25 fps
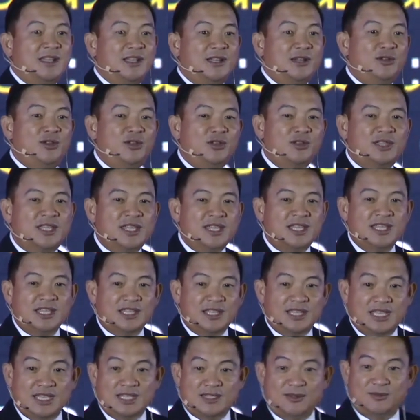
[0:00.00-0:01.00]
Do you think
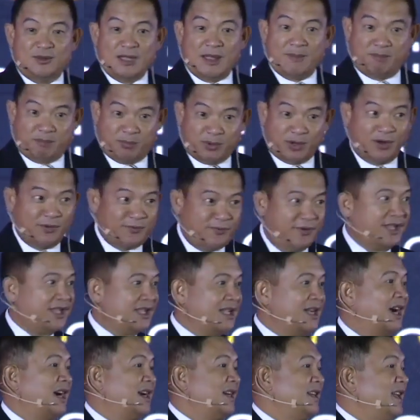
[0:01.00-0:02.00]
it is a perfect
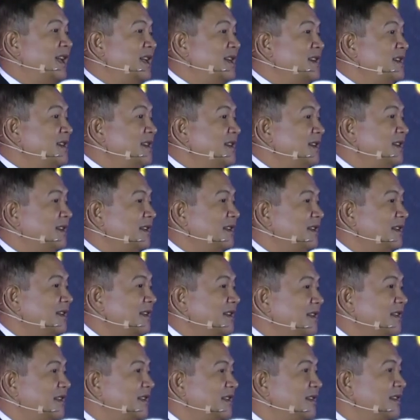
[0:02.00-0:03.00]
garden?
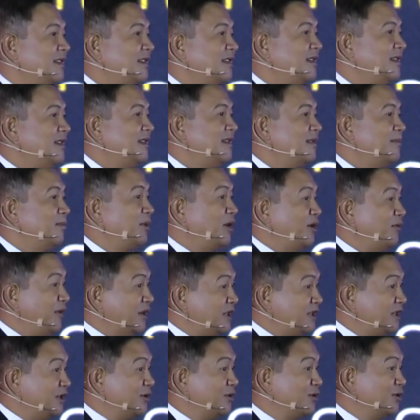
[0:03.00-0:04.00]

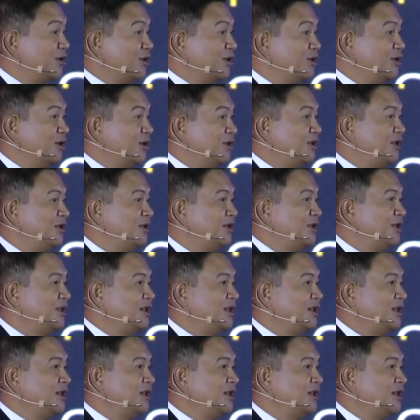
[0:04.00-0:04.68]
Perfect siguro, no?